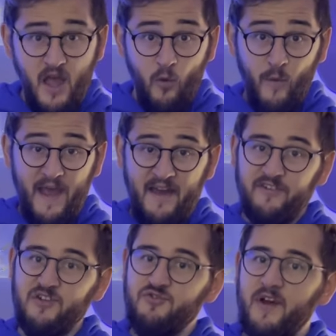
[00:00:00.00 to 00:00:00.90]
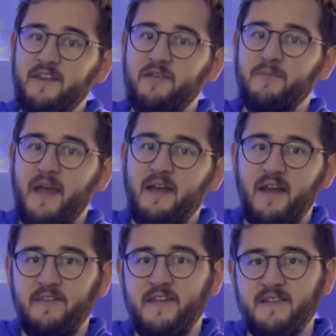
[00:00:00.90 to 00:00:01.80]
We haven't tried them yet,
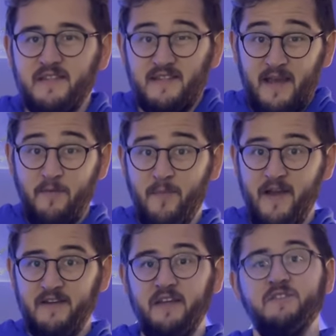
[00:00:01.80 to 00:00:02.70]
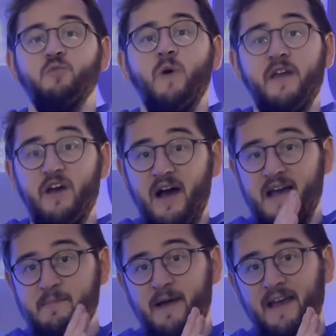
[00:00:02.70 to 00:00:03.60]
and these are the type of bindings where your high
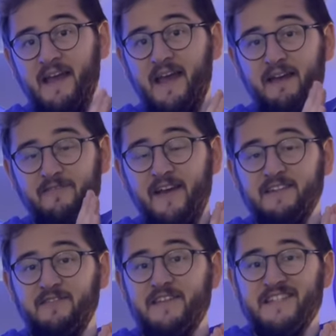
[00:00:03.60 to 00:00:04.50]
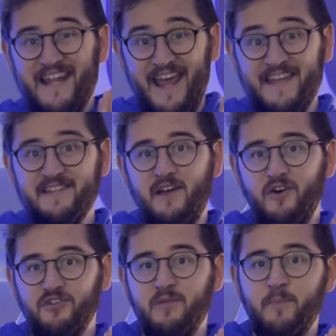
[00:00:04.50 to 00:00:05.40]
back effectively stays
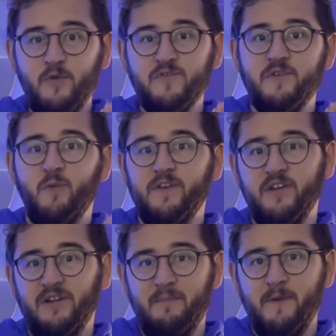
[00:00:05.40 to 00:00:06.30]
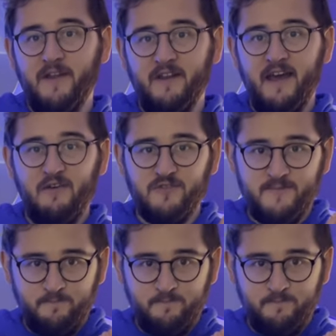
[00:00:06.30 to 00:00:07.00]
on your boot when you clip in and out.